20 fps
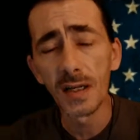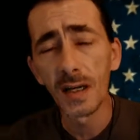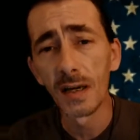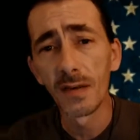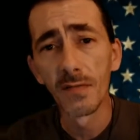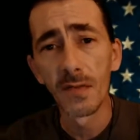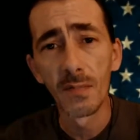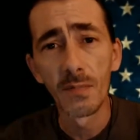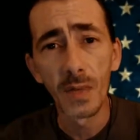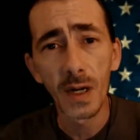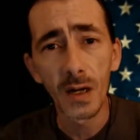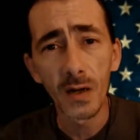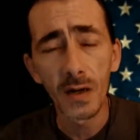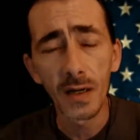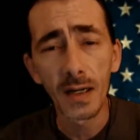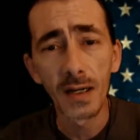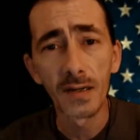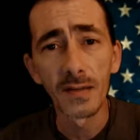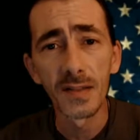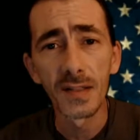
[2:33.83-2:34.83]
of
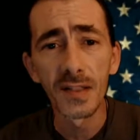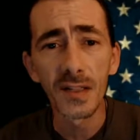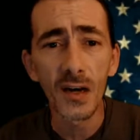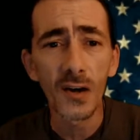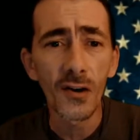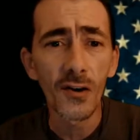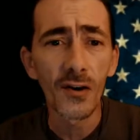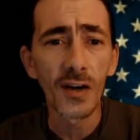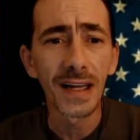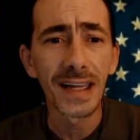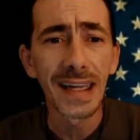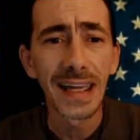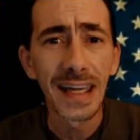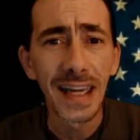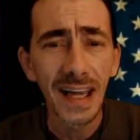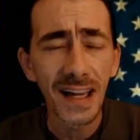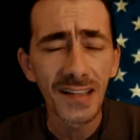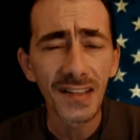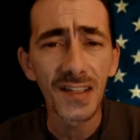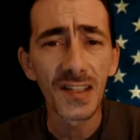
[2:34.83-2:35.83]
Americans are
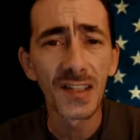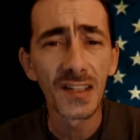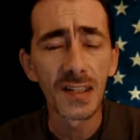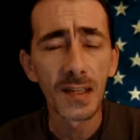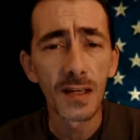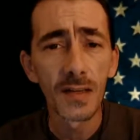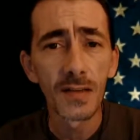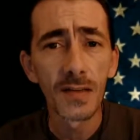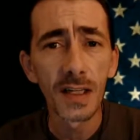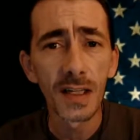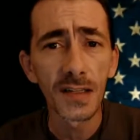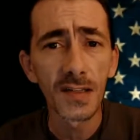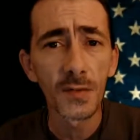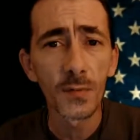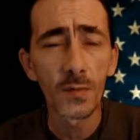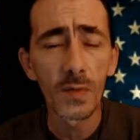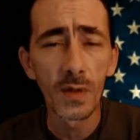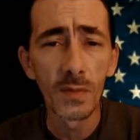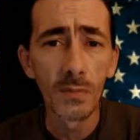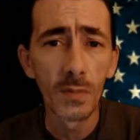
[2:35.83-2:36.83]
against this
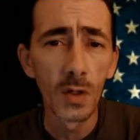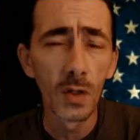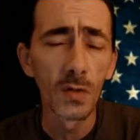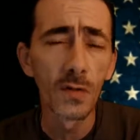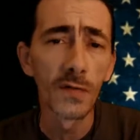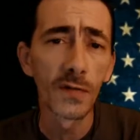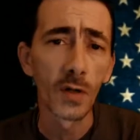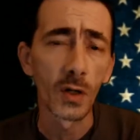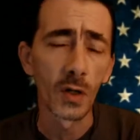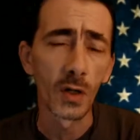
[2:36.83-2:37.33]
removal.